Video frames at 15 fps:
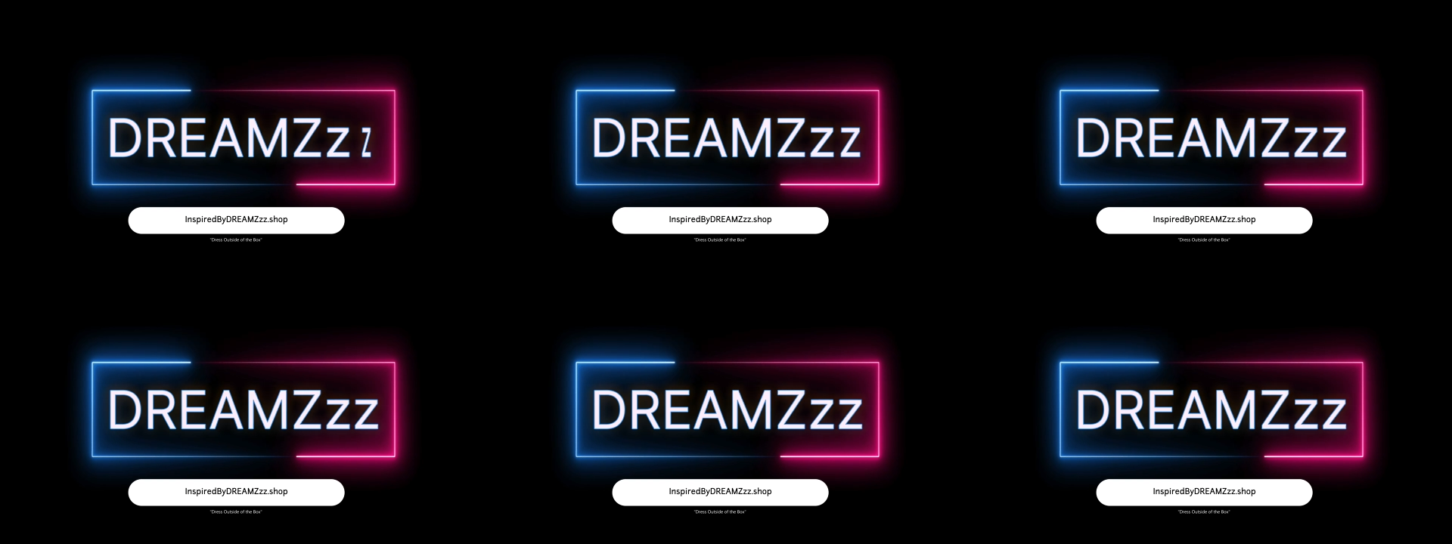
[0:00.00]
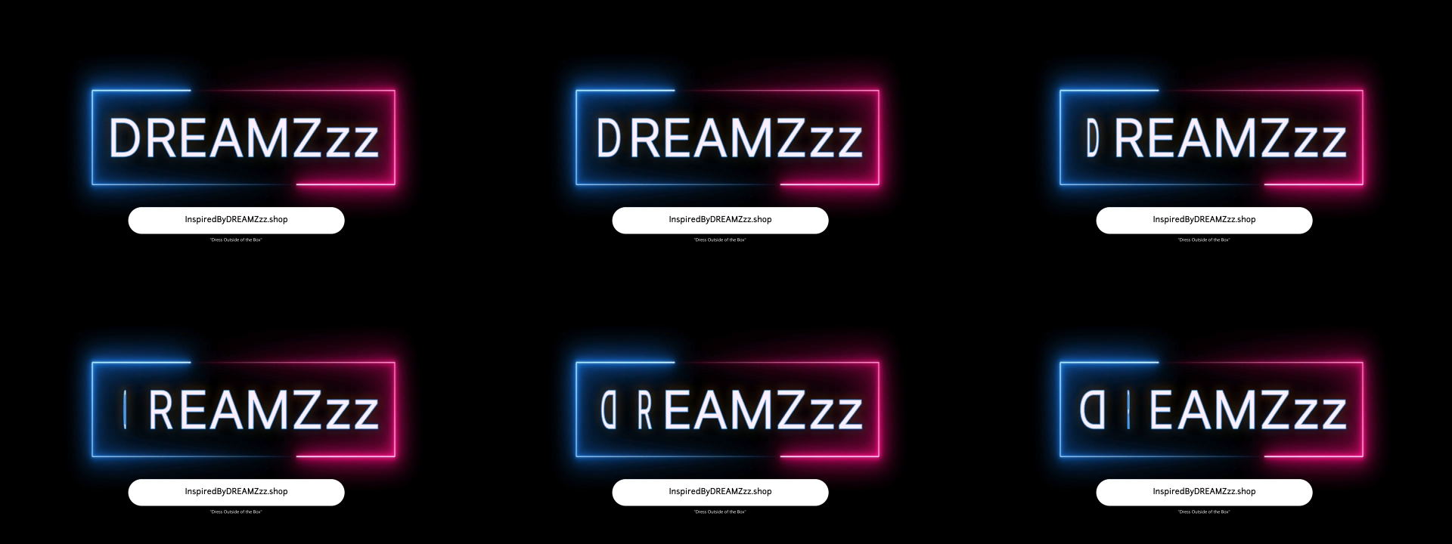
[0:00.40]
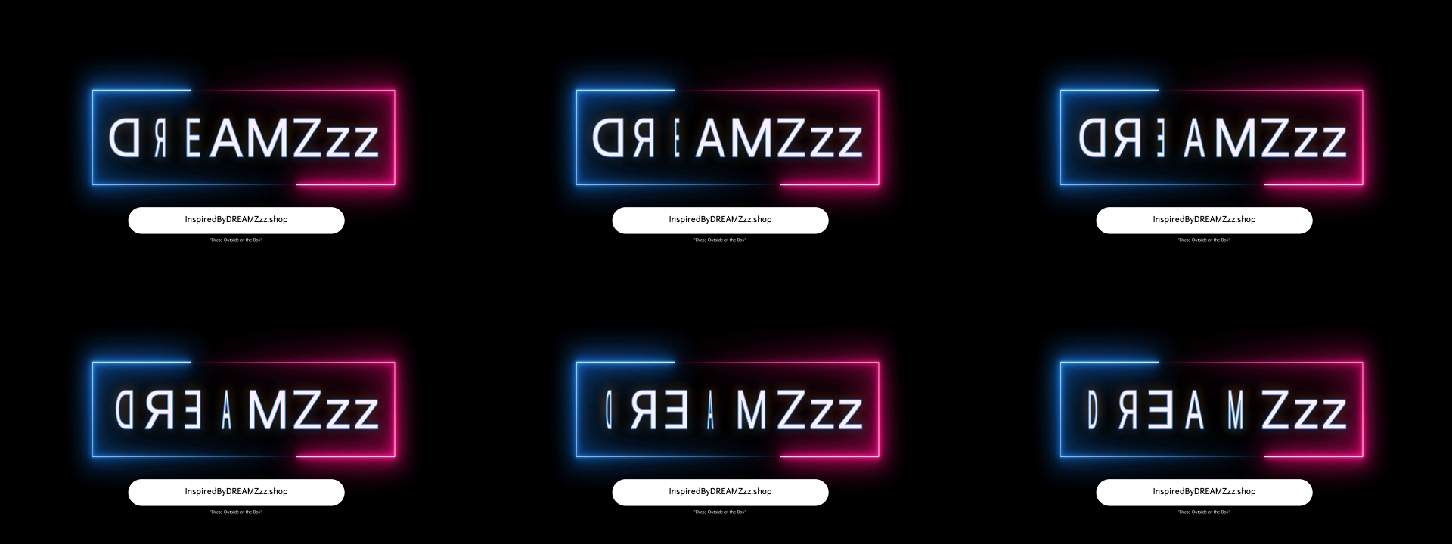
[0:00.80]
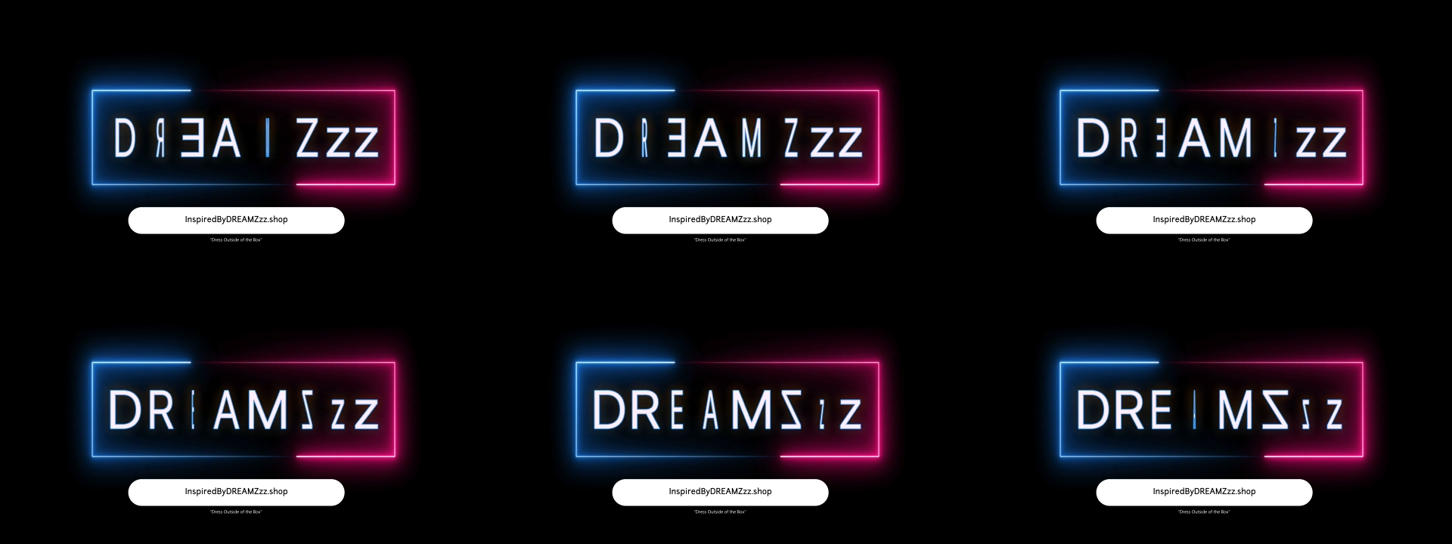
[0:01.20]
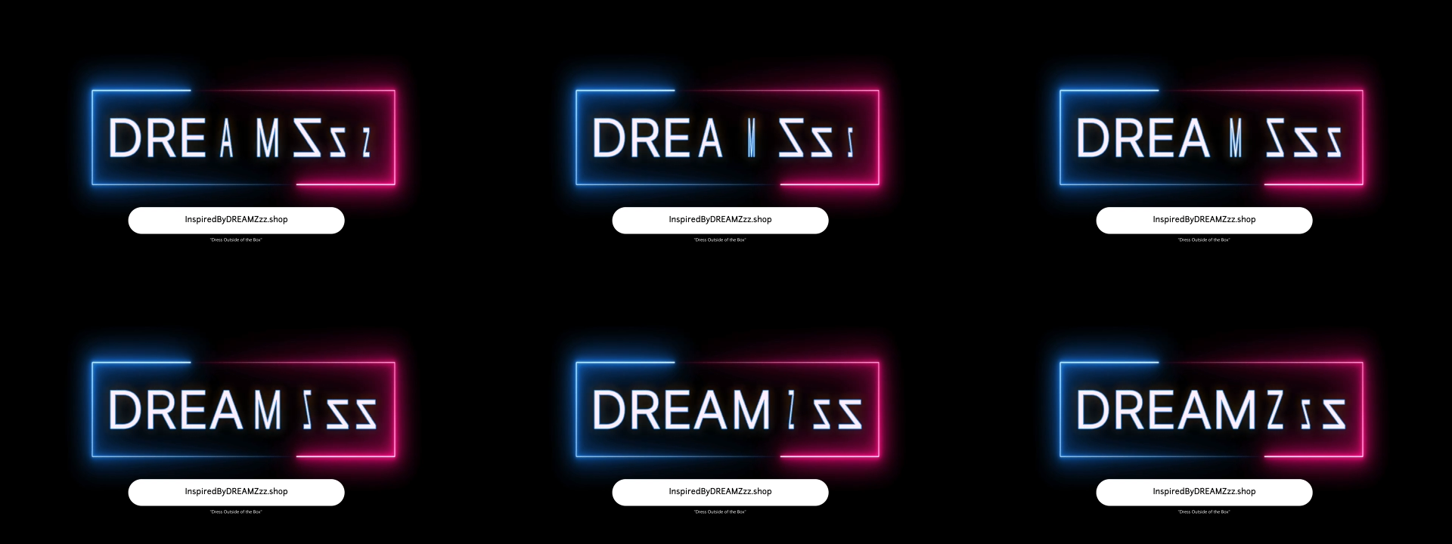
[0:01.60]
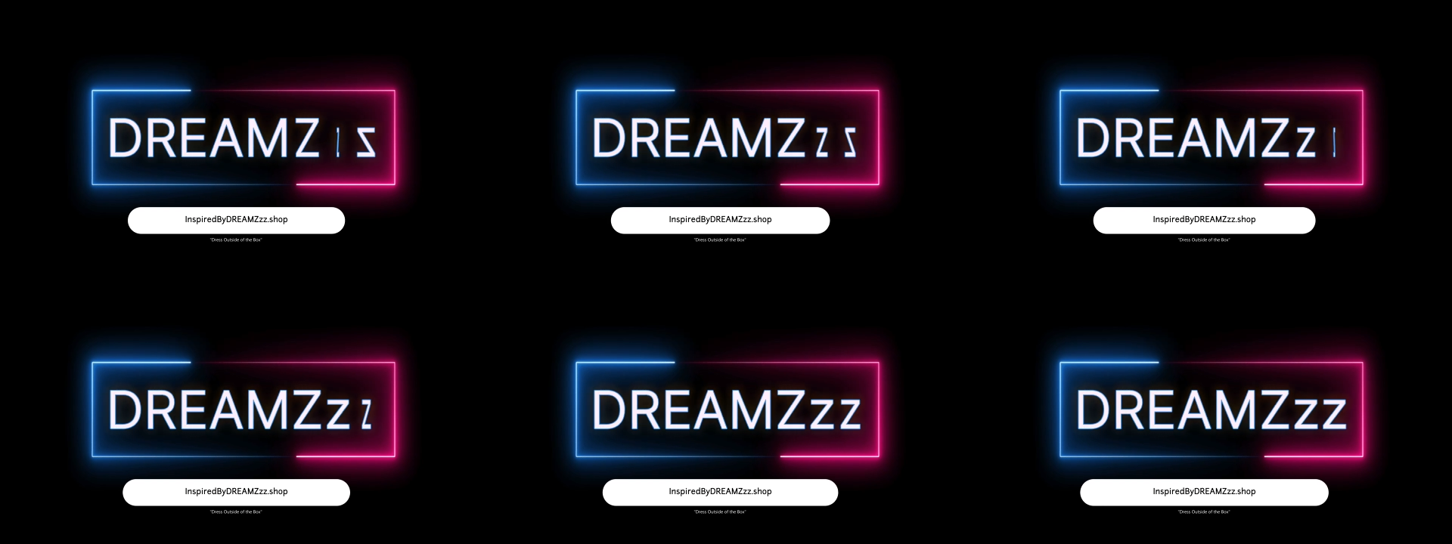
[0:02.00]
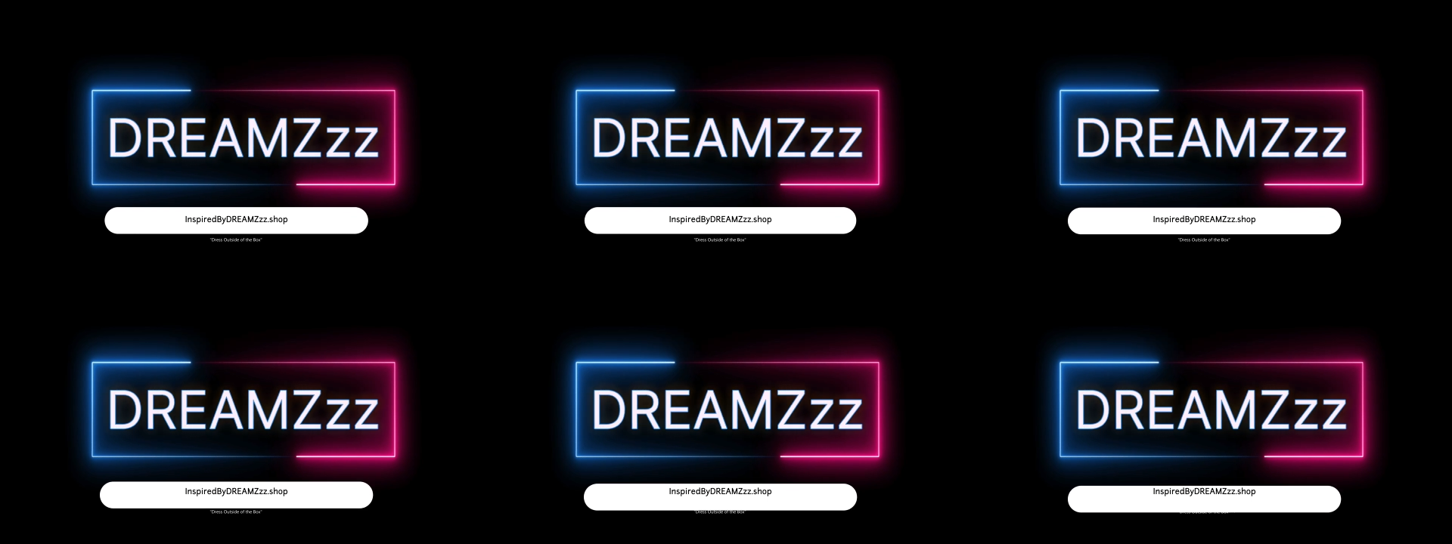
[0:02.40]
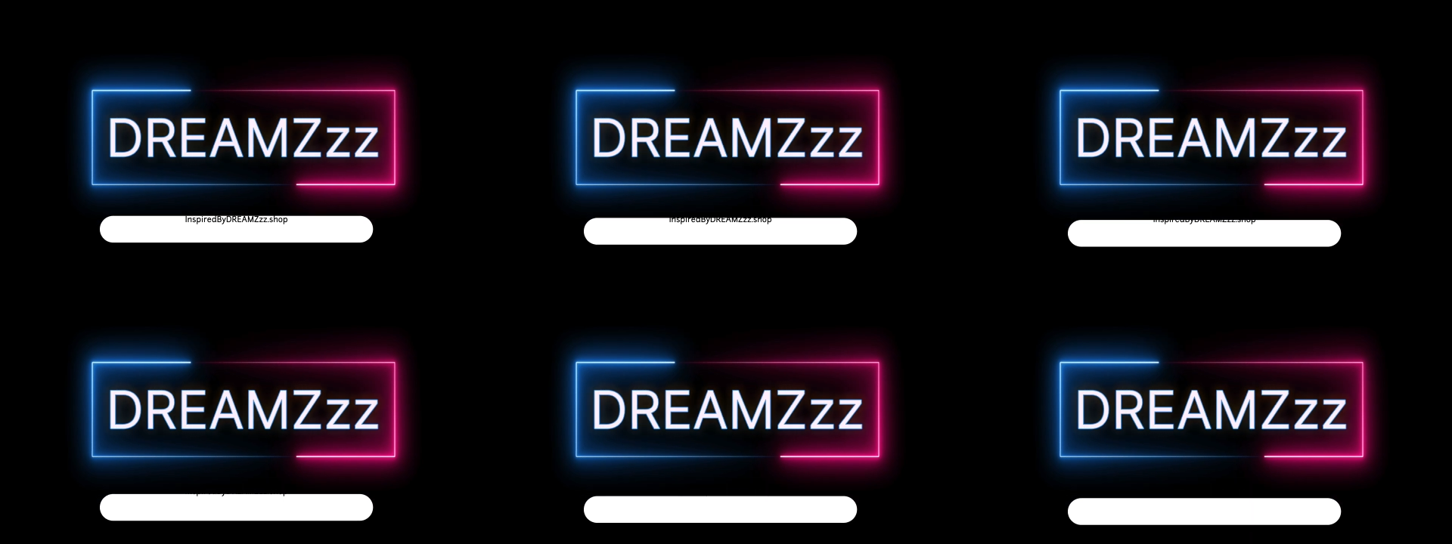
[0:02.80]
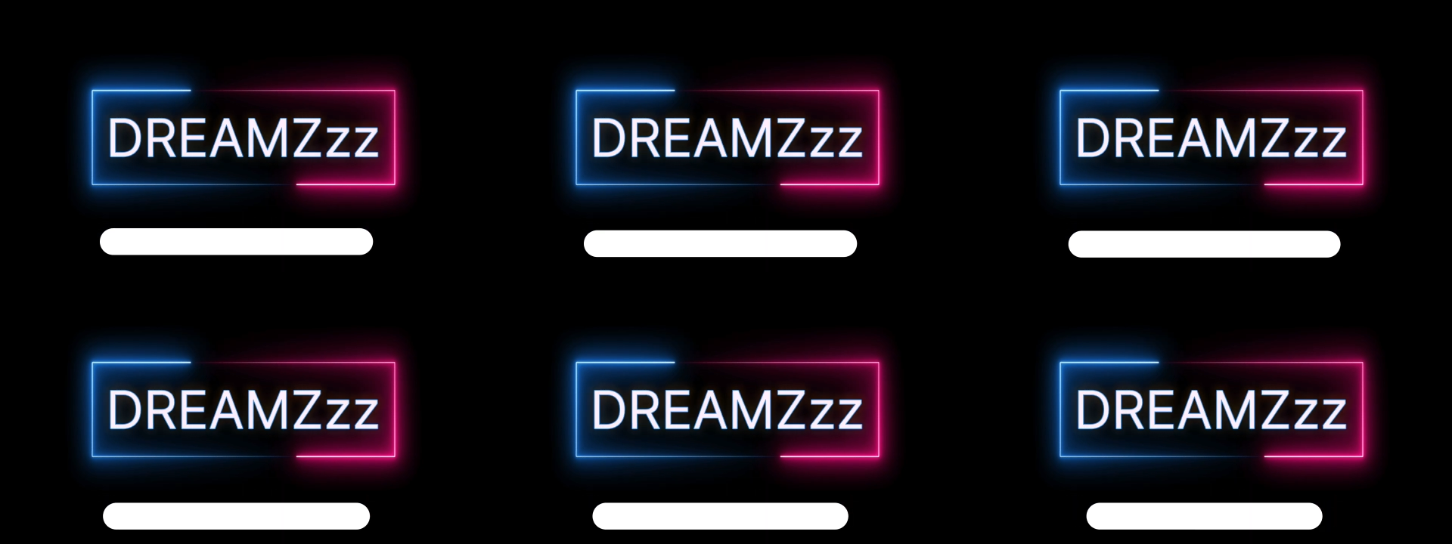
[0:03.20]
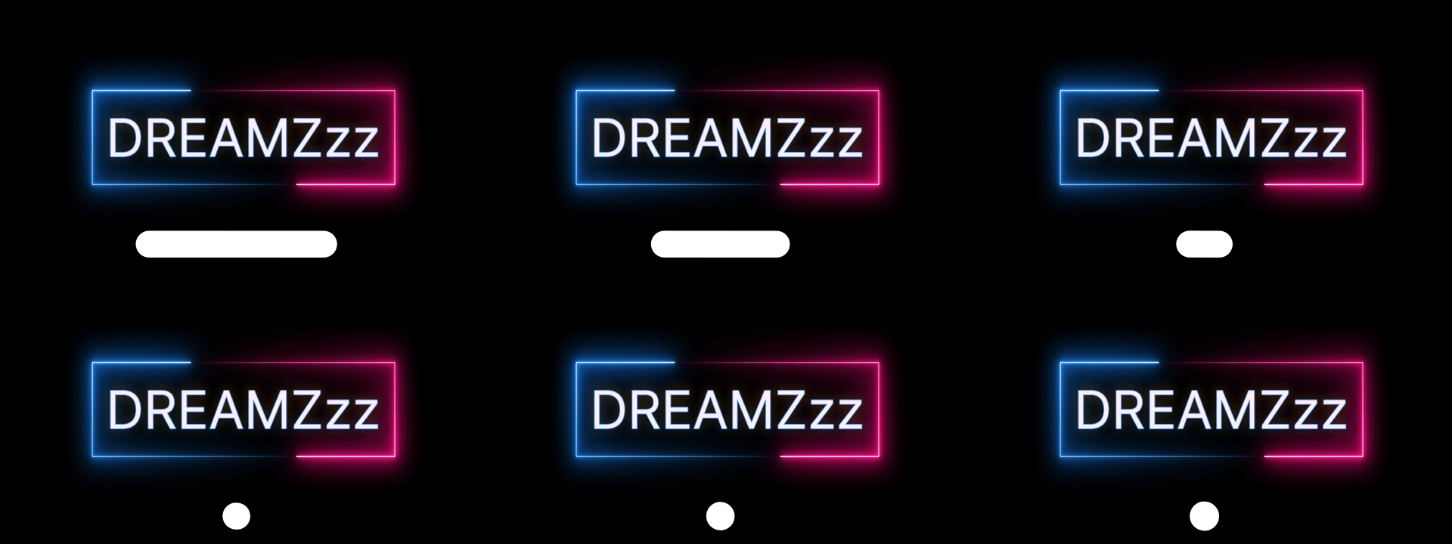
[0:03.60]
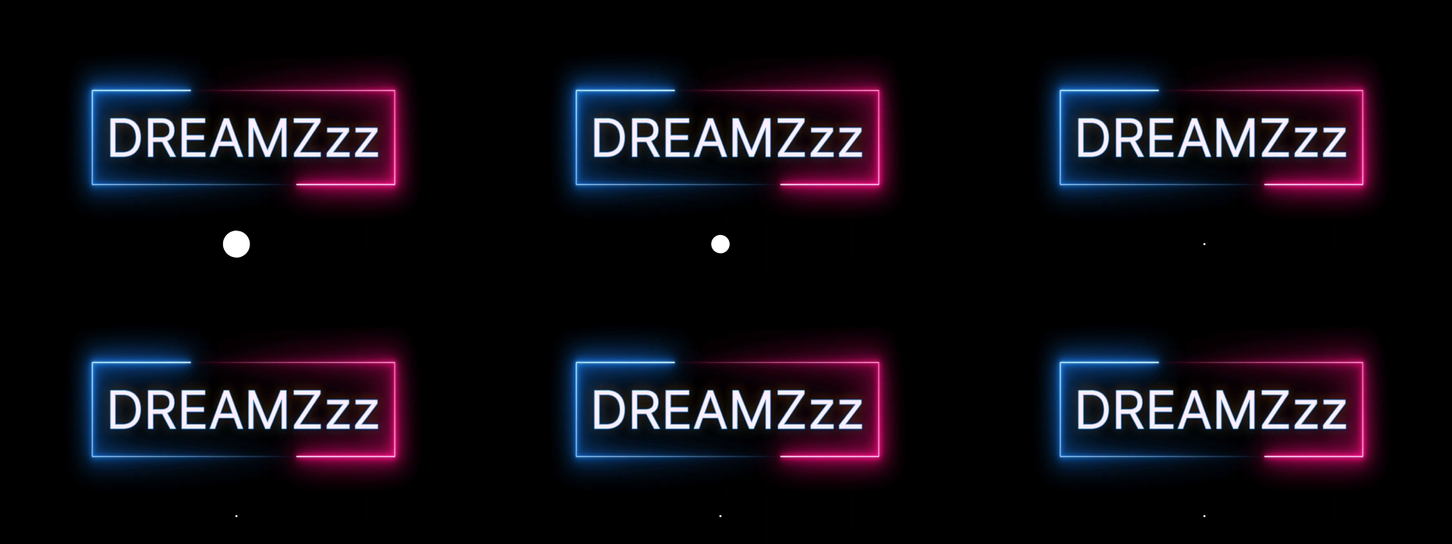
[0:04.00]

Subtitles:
(no speaker visible)